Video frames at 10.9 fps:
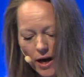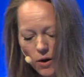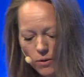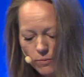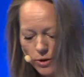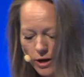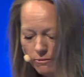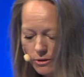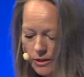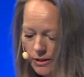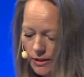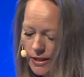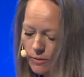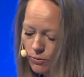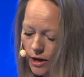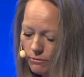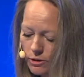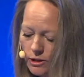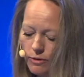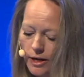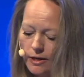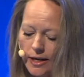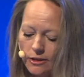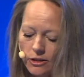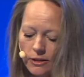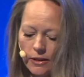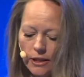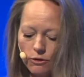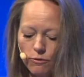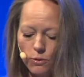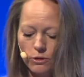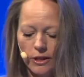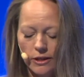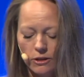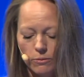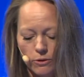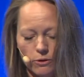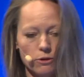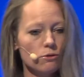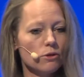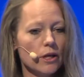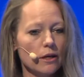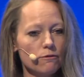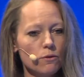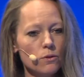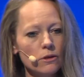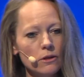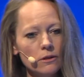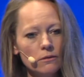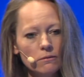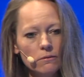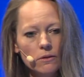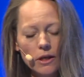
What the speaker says: Our e-privacy regulation is forcing entrepreneurs to California